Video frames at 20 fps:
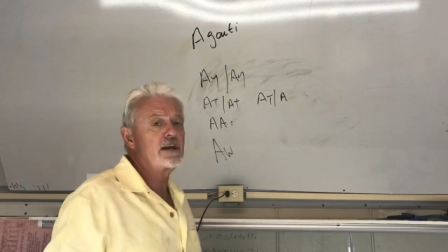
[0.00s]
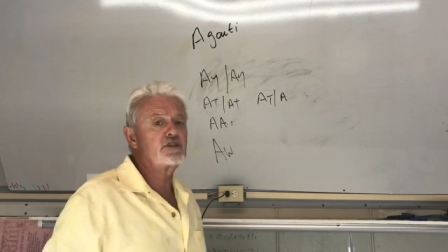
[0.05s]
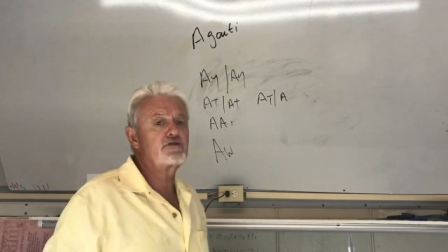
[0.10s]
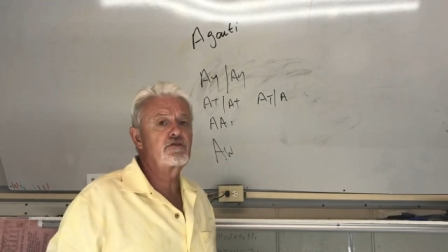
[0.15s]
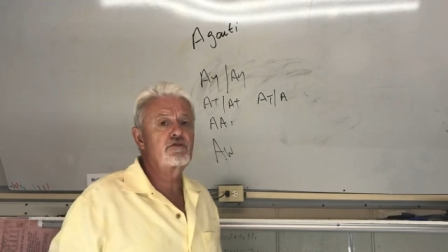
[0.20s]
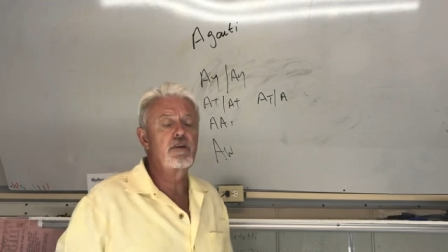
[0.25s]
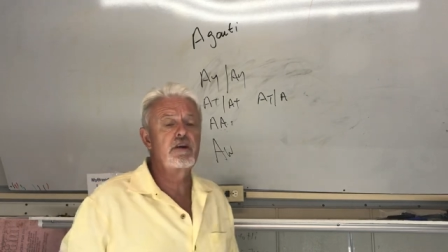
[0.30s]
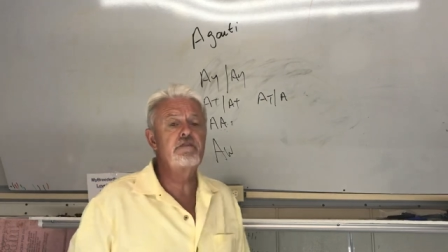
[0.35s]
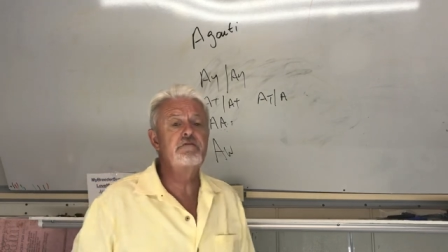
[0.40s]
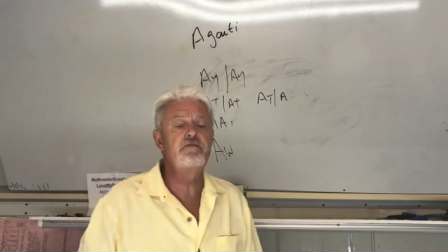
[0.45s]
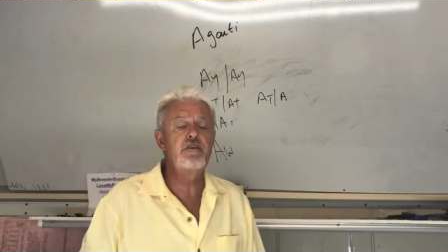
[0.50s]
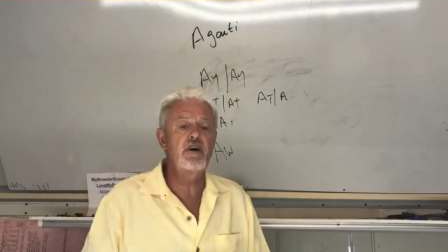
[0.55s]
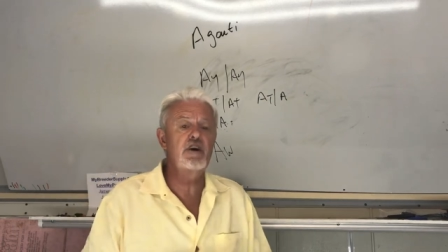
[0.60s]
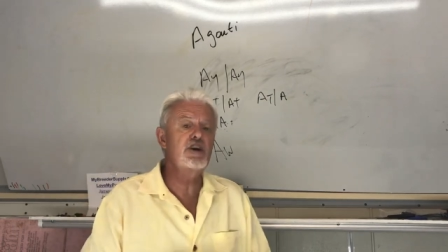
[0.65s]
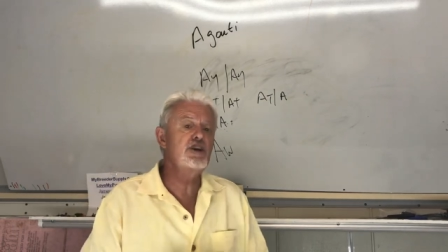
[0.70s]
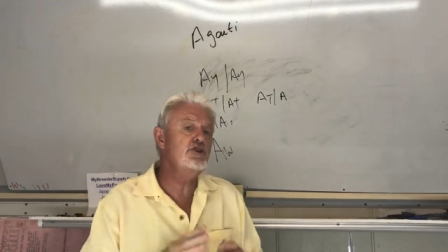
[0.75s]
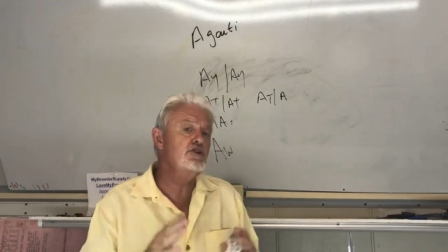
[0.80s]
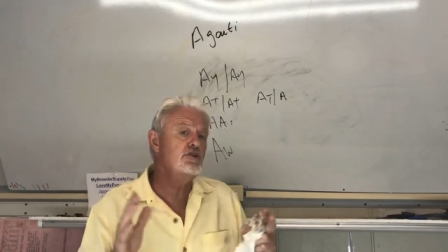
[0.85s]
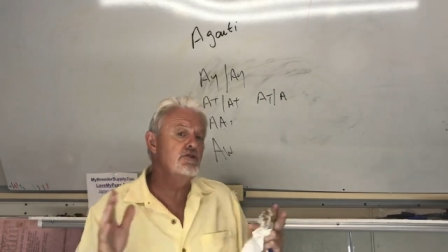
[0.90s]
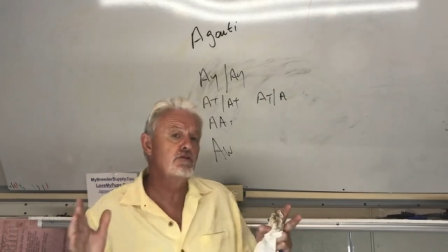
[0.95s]
makes for a
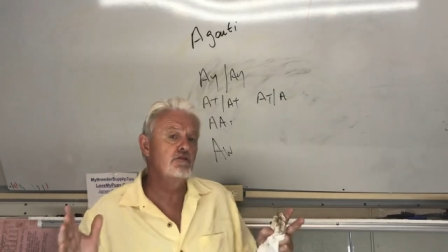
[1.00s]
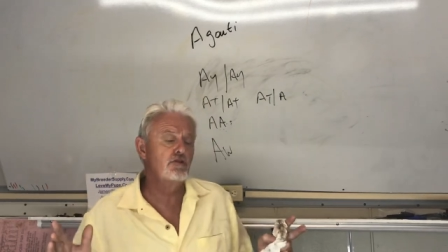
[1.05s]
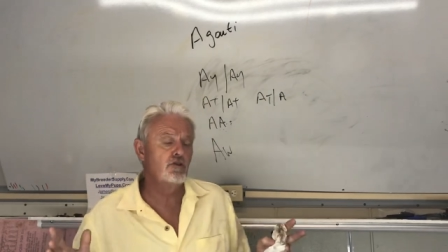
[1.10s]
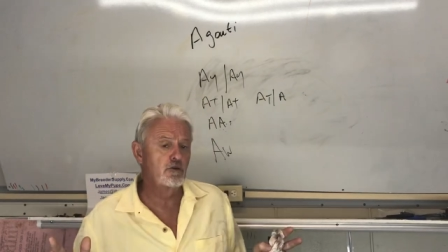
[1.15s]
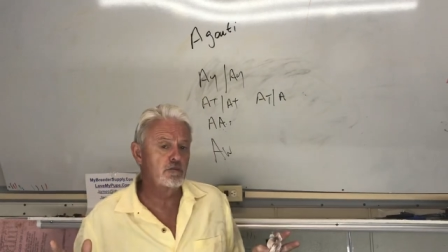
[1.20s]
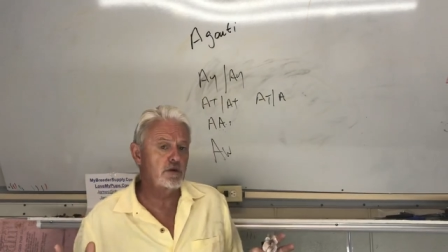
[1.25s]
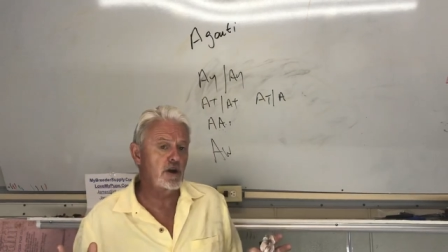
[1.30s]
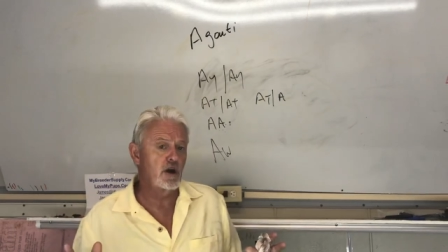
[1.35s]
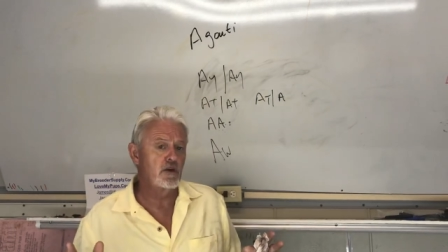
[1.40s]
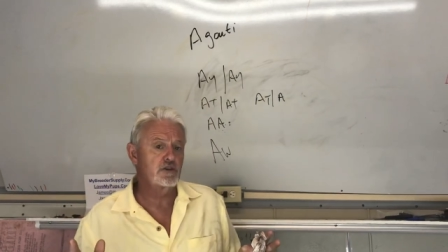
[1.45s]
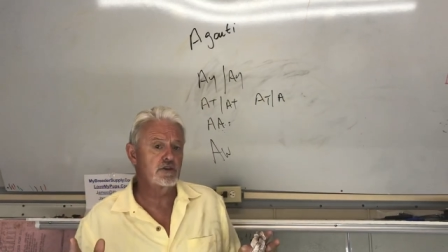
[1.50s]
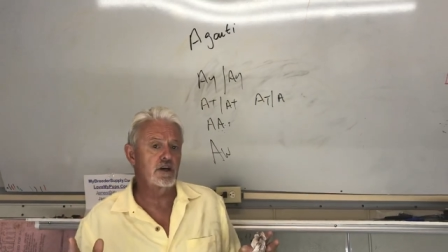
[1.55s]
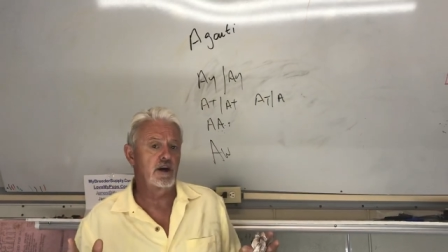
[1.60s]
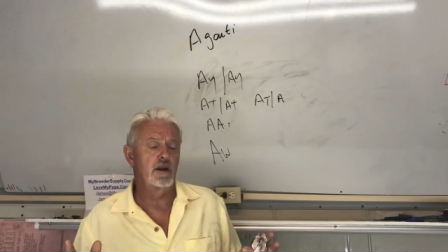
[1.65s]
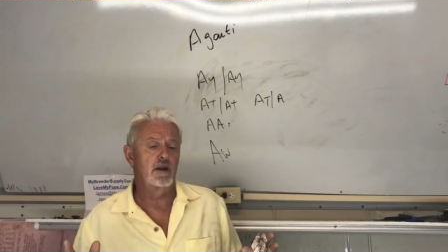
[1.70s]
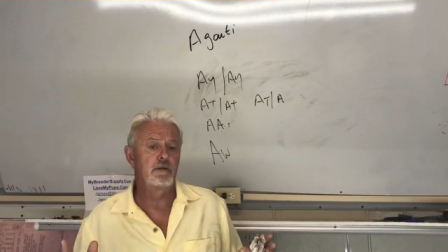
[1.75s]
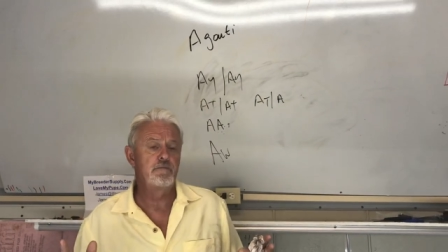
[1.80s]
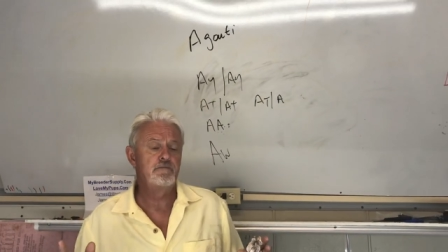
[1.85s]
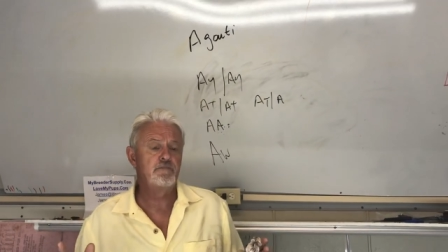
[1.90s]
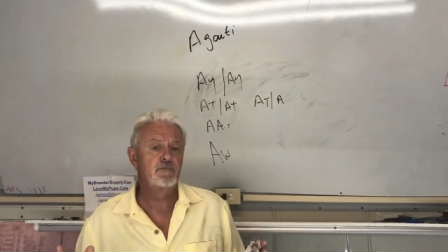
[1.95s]
very uniform coat
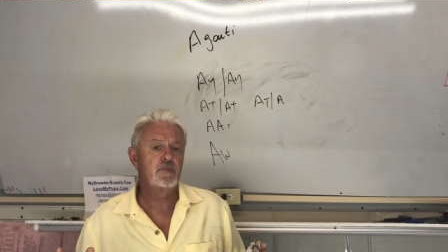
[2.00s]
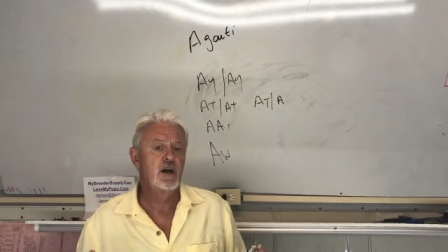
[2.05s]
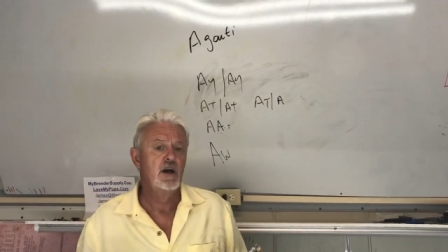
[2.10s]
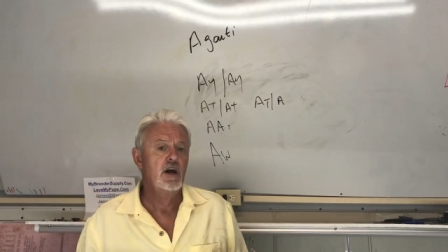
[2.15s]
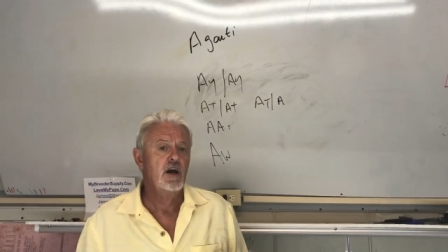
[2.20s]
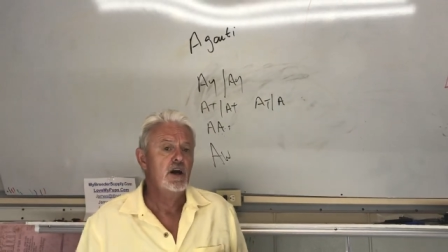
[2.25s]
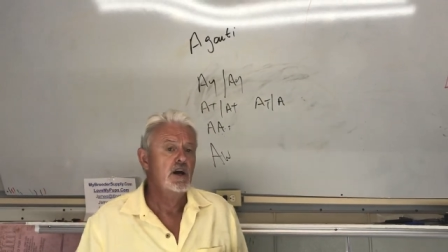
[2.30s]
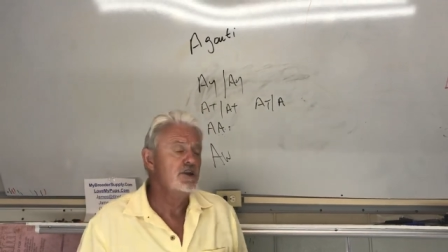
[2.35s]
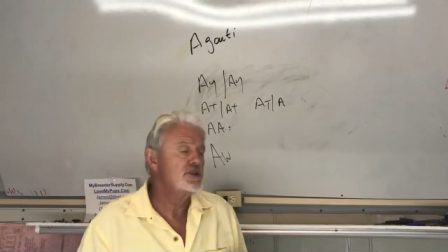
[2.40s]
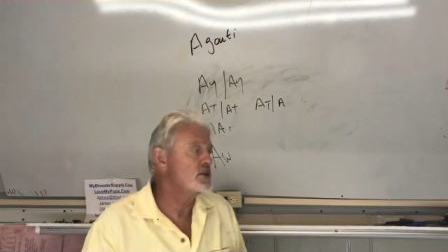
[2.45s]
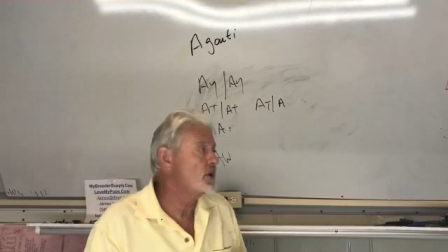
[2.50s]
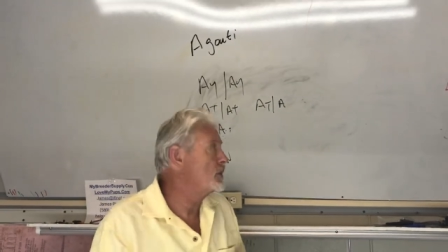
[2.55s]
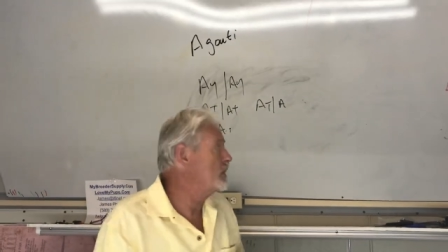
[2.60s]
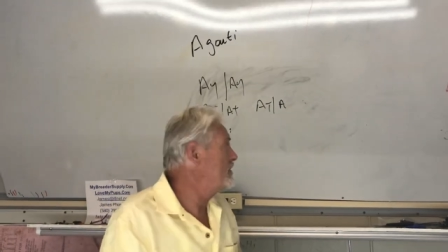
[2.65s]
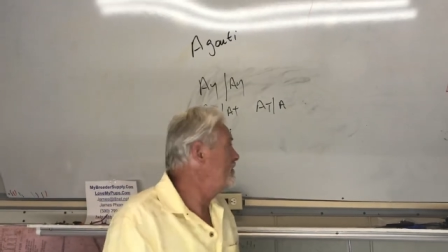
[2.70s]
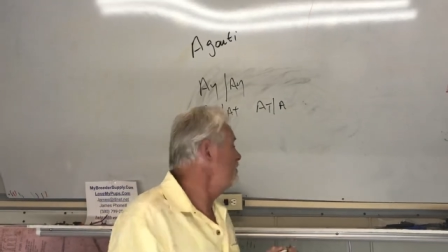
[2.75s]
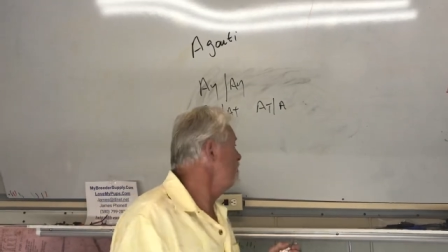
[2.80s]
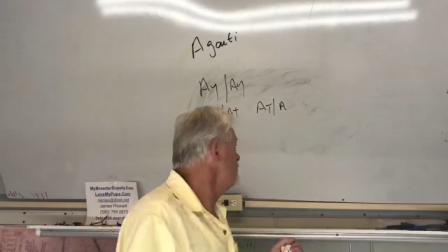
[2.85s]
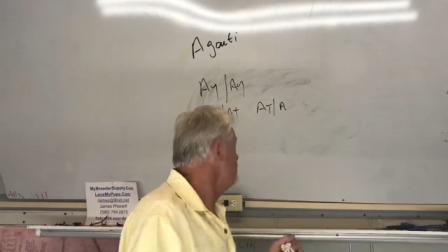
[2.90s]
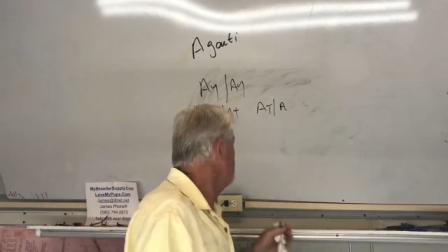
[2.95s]
color. So
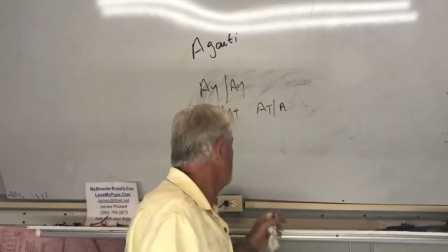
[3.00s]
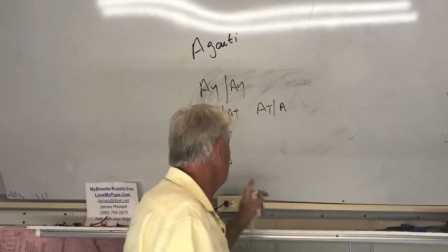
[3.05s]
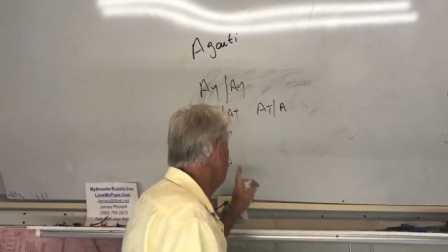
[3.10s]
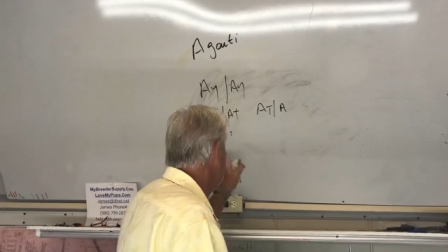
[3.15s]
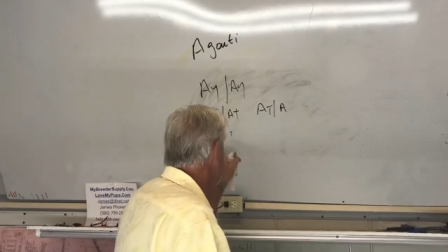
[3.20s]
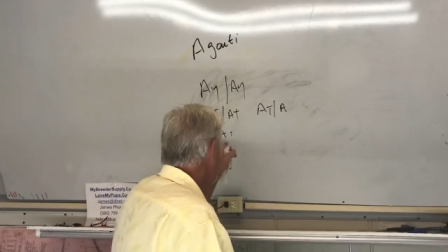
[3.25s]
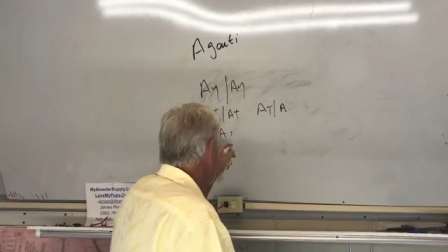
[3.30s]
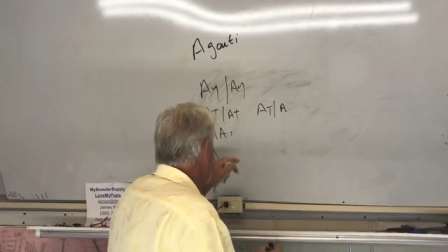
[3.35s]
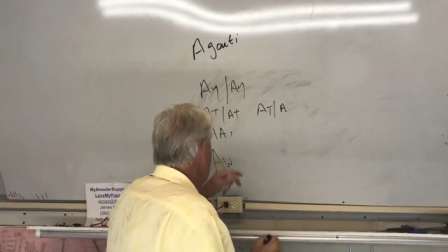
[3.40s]
if you put the